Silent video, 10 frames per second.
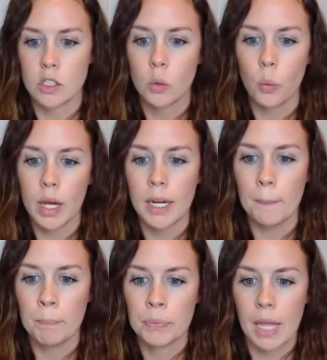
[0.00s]
So one
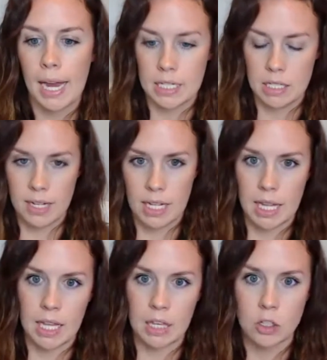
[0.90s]
activity
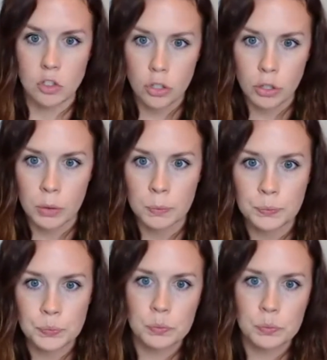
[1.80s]
that they can do